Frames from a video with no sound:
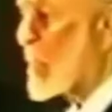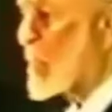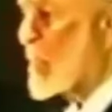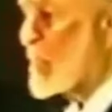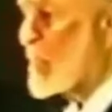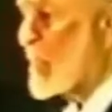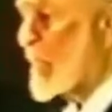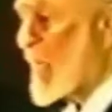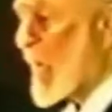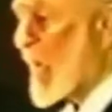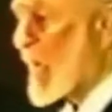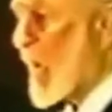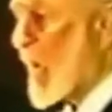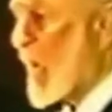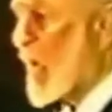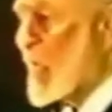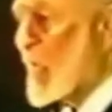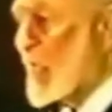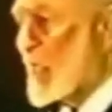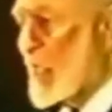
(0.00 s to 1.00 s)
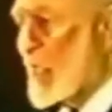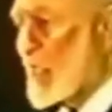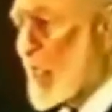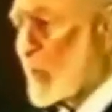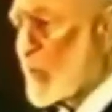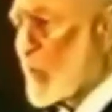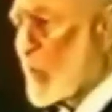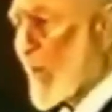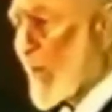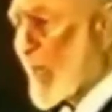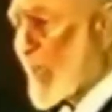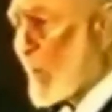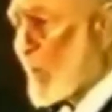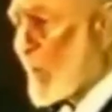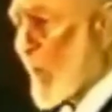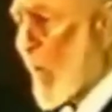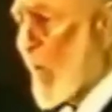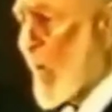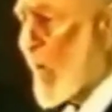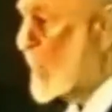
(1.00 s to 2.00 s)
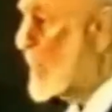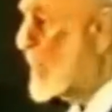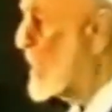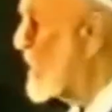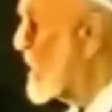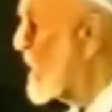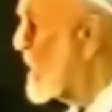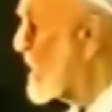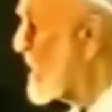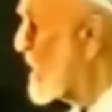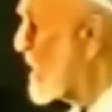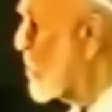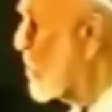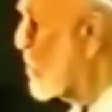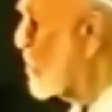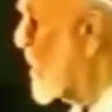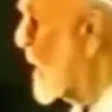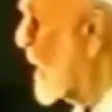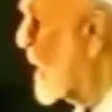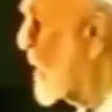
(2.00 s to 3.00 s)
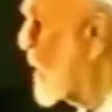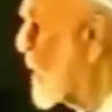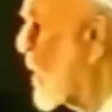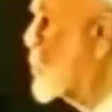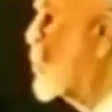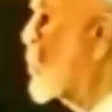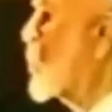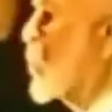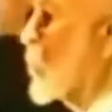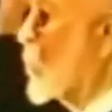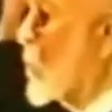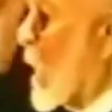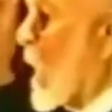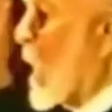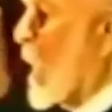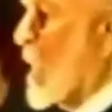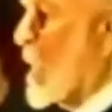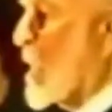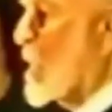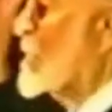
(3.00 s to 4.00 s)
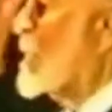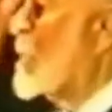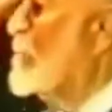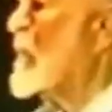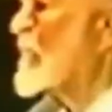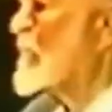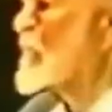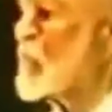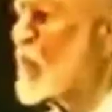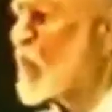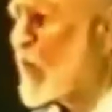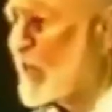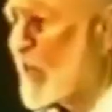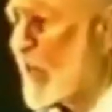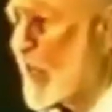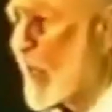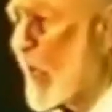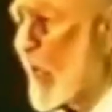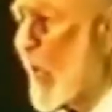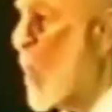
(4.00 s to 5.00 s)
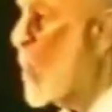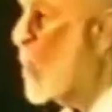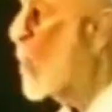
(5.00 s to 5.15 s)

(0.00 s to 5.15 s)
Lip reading: is the Messiah, Isa ibn Maryama, Jesus is the son of Mary, Rasulullah is the messenger of Allah.